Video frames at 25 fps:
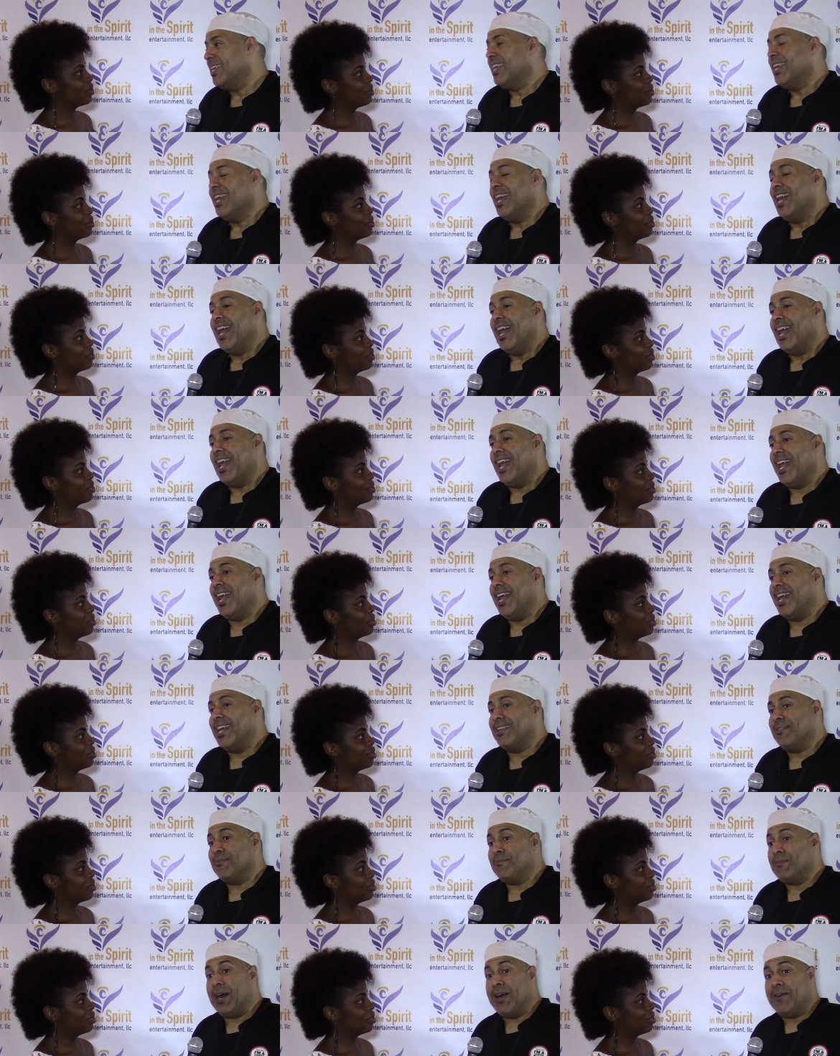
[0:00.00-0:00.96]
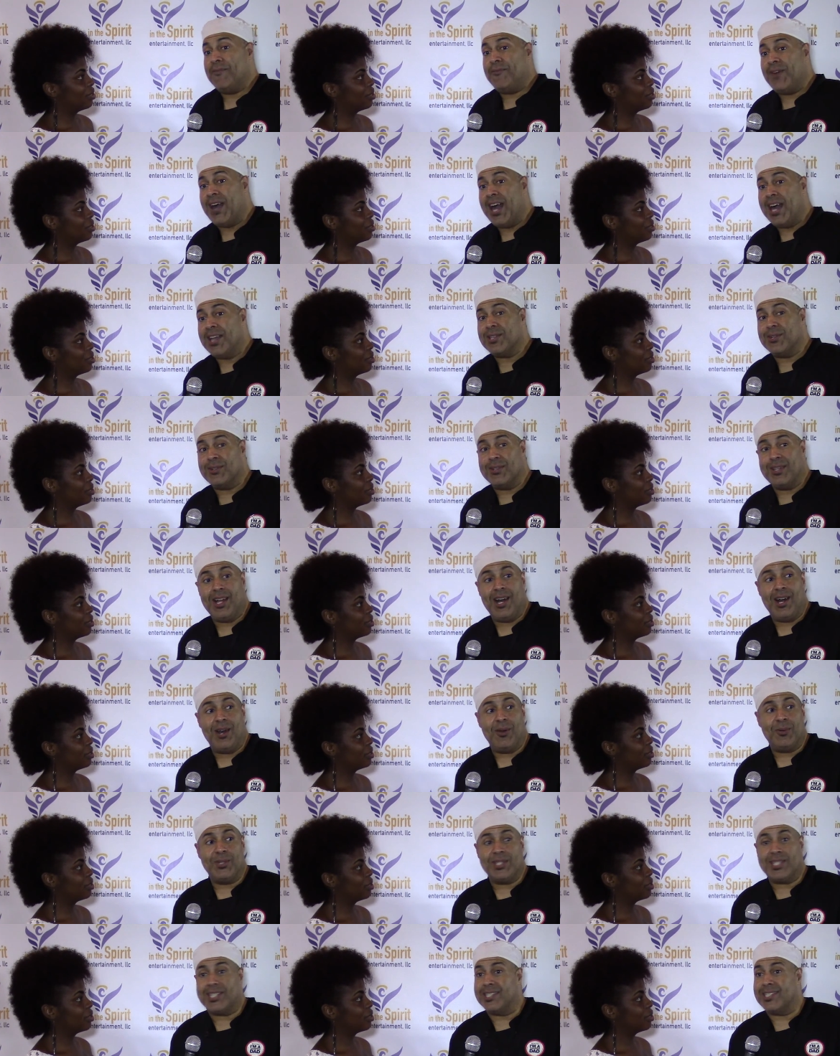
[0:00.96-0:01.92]
Speaker 1: And my
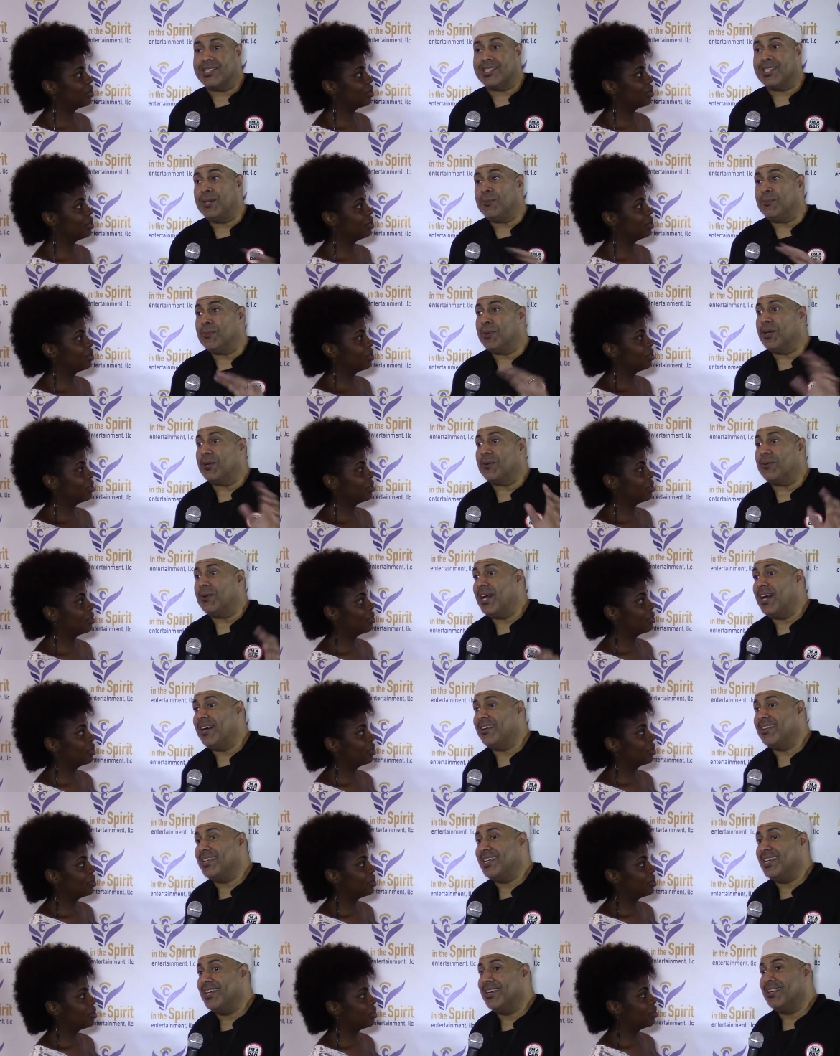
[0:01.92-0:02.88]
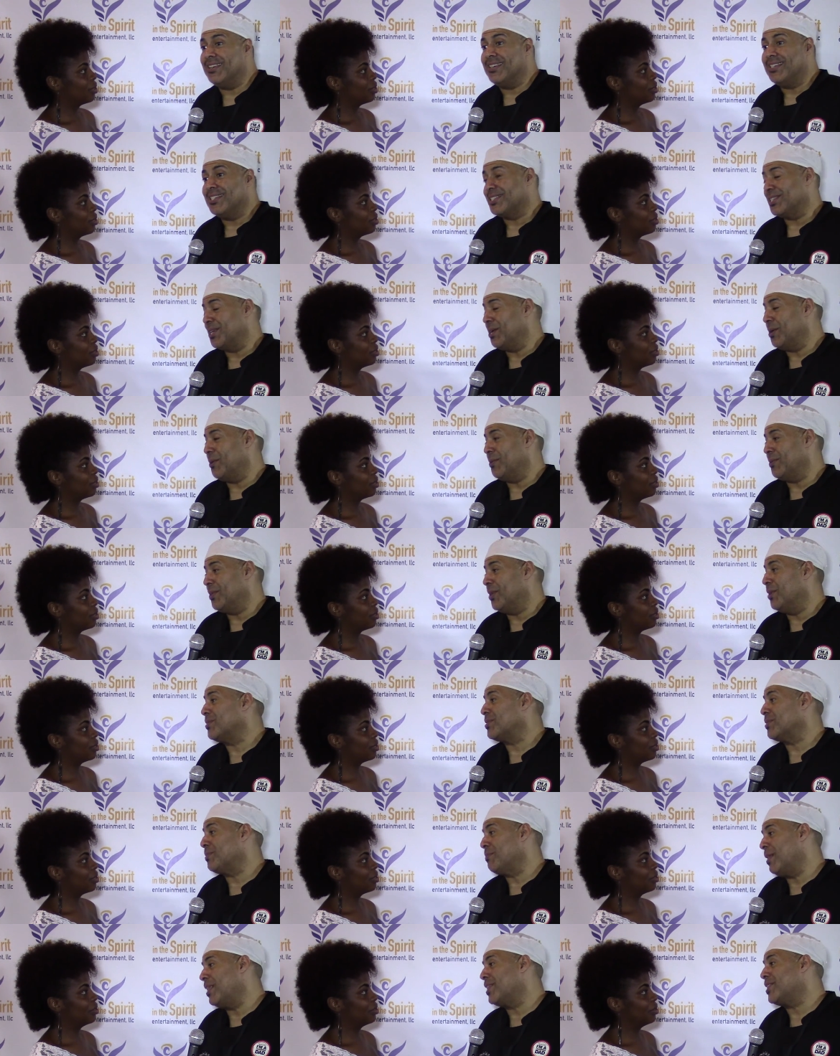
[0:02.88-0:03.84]
father-in-law, which is somewhere around here. So
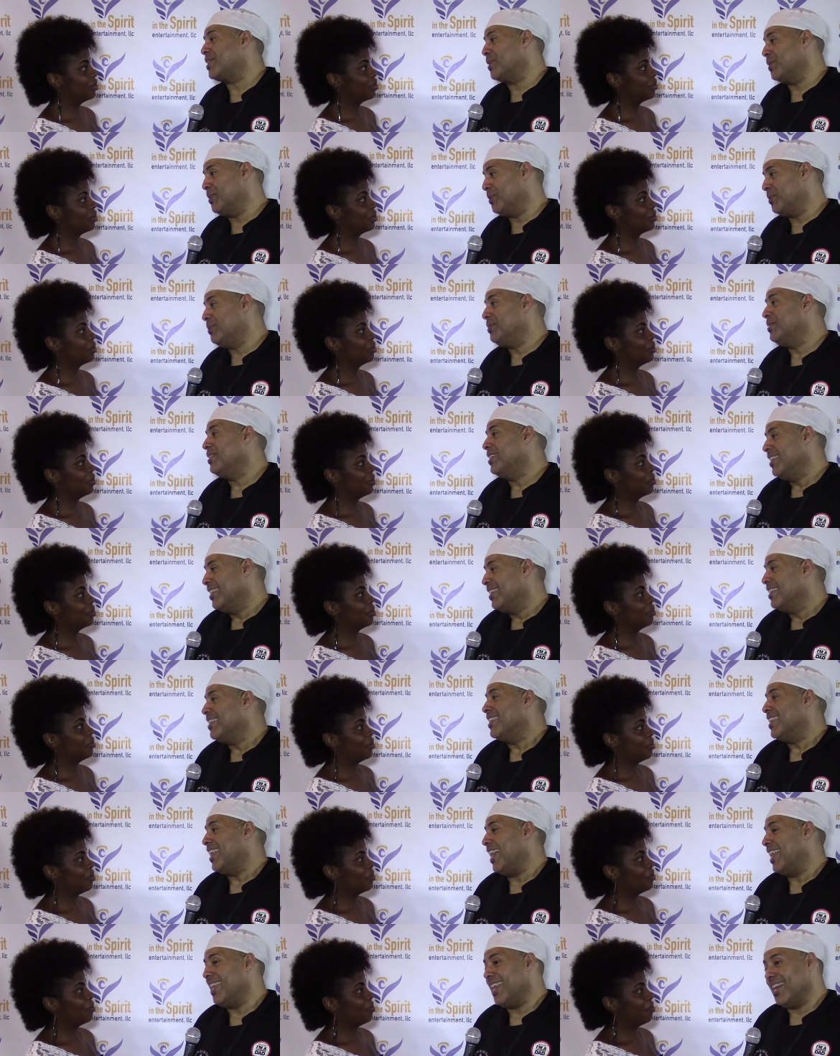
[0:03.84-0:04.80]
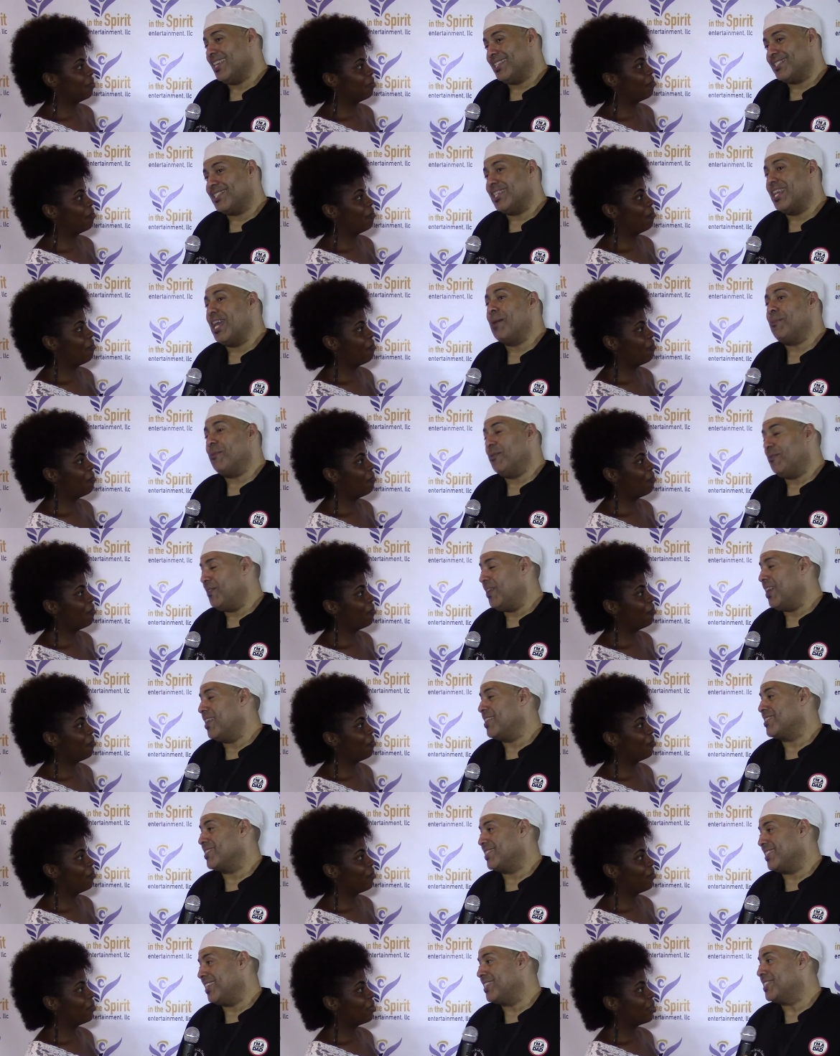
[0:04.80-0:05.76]
those are my two. I'd like to say Happy
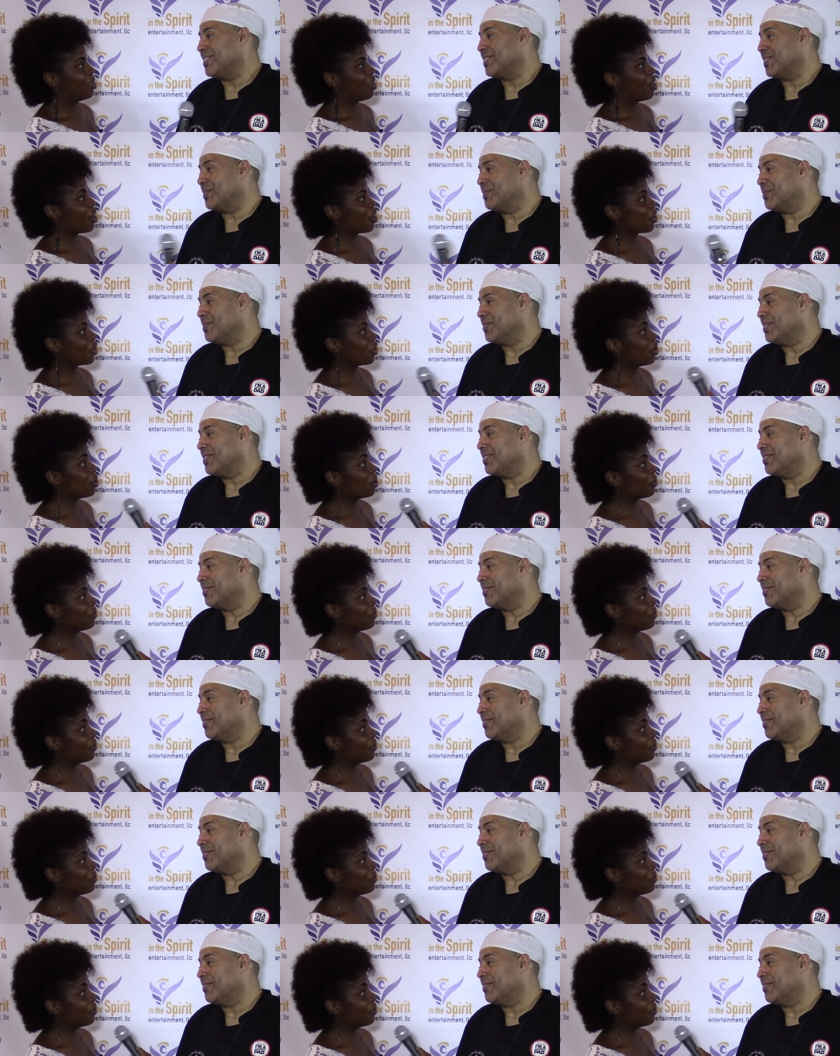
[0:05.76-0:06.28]
Father's Day to. Are you a